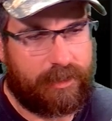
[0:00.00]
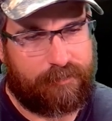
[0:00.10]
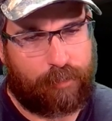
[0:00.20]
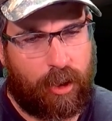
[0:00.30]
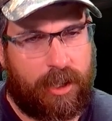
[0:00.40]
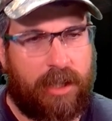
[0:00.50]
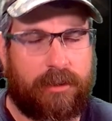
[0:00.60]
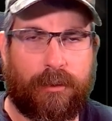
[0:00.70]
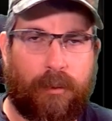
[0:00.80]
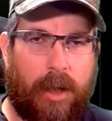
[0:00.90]
They've brought
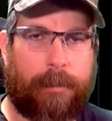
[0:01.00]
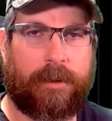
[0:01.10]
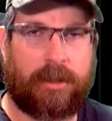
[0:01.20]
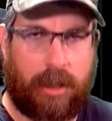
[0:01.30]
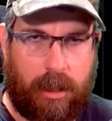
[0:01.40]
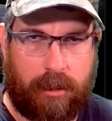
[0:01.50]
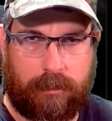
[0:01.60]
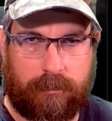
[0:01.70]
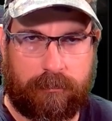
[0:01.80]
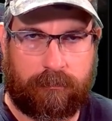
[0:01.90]
out the weapon lock,
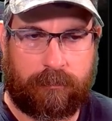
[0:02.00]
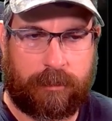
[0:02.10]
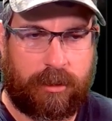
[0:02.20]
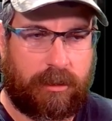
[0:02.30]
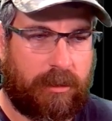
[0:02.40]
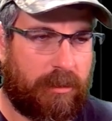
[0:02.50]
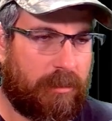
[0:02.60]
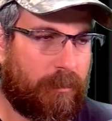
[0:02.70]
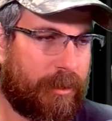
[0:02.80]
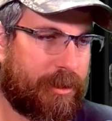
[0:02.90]

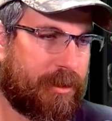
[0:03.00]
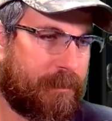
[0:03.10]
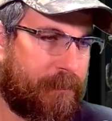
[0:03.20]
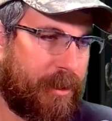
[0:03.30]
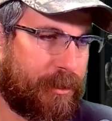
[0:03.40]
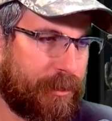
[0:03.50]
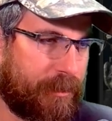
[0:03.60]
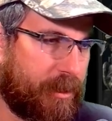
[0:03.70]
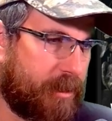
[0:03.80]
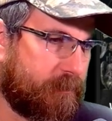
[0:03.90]
which is a
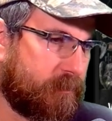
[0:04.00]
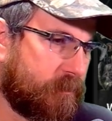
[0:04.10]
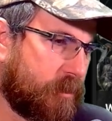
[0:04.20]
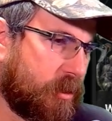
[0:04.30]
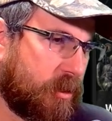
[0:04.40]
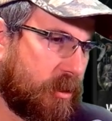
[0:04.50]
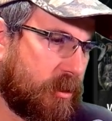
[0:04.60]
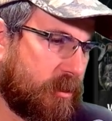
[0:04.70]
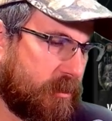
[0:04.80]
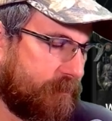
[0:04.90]
feature that
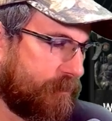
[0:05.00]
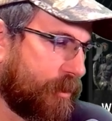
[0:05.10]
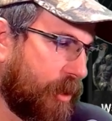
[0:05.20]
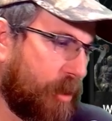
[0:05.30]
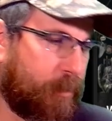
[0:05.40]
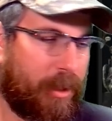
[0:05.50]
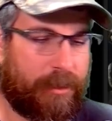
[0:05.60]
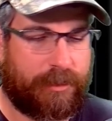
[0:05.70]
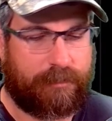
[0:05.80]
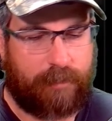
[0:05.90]
a lot of
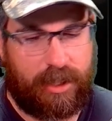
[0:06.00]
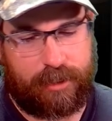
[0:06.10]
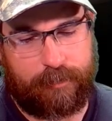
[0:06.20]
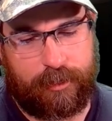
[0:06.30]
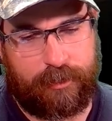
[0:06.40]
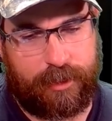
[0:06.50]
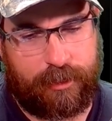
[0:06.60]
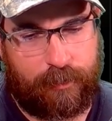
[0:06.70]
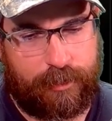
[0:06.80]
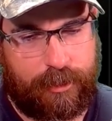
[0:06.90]
players in my community
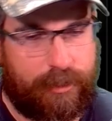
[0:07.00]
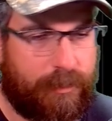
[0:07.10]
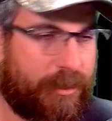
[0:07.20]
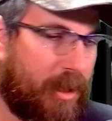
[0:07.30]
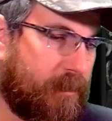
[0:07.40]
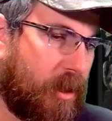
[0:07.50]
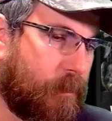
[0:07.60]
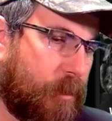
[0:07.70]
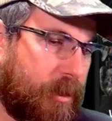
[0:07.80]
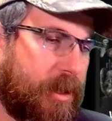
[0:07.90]
don't use. I've
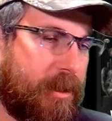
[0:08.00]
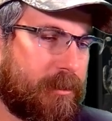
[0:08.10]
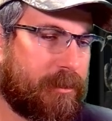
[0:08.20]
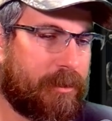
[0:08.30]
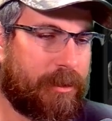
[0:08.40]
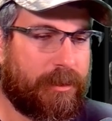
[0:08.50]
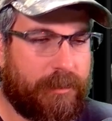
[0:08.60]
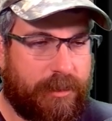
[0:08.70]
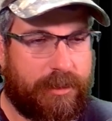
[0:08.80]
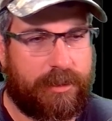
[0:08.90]
got one character that
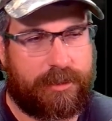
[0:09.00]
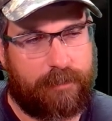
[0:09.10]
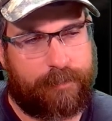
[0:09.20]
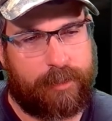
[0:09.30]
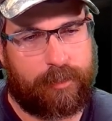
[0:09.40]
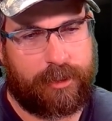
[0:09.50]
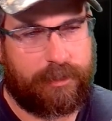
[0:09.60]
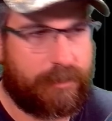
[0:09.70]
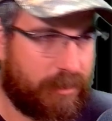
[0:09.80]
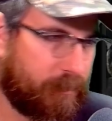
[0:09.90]
uses it. Some people
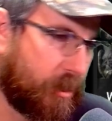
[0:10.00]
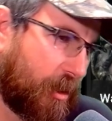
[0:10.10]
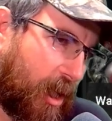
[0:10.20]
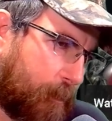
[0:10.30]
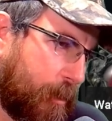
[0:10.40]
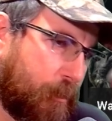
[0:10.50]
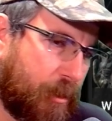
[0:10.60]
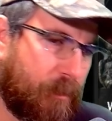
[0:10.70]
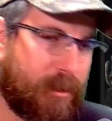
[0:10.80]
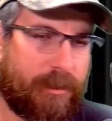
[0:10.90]
use it, but a lot of
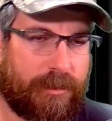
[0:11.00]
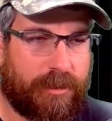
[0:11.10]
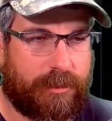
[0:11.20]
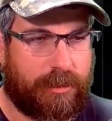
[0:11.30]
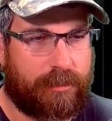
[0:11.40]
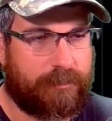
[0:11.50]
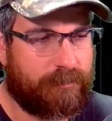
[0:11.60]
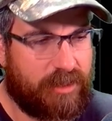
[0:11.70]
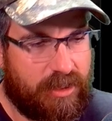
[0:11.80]
people don't use it. So,